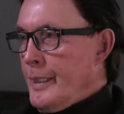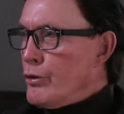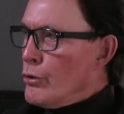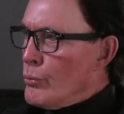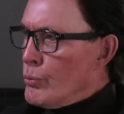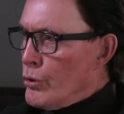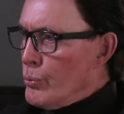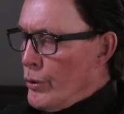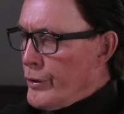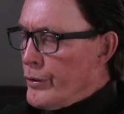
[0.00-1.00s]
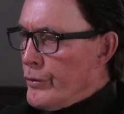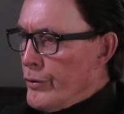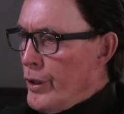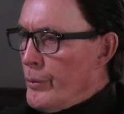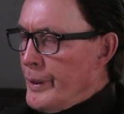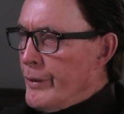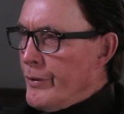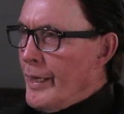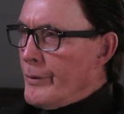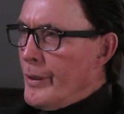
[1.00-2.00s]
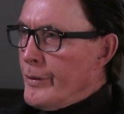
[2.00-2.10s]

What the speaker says: Okay. Do workers know it as that law